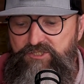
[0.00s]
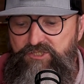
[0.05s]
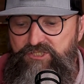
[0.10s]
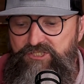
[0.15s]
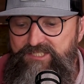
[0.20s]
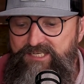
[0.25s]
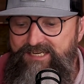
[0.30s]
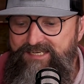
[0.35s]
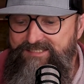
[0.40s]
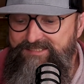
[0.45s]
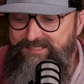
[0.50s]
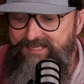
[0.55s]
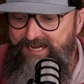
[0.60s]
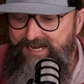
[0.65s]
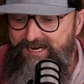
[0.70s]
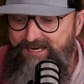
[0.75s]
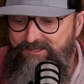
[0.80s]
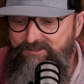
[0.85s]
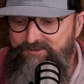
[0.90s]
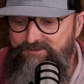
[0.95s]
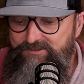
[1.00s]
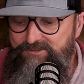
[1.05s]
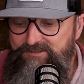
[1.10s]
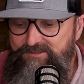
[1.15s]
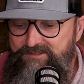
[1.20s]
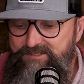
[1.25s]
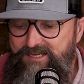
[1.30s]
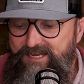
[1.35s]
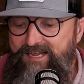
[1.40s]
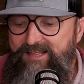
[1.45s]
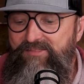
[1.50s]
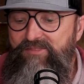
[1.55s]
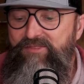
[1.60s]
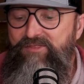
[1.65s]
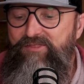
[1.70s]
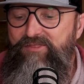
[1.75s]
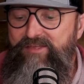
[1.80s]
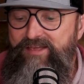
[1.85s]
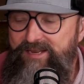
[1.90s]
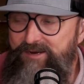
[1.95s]
Gentiles, and
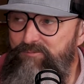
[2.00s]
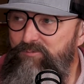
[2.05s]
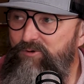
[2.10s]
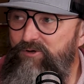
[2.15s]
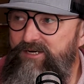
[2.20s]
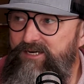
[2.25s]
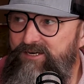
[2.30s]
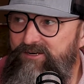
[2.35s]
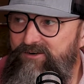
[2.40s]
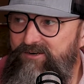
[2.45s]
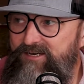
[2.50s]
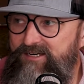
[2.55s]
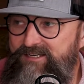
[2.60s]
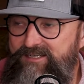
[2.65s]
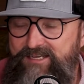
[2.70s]
they will hear it.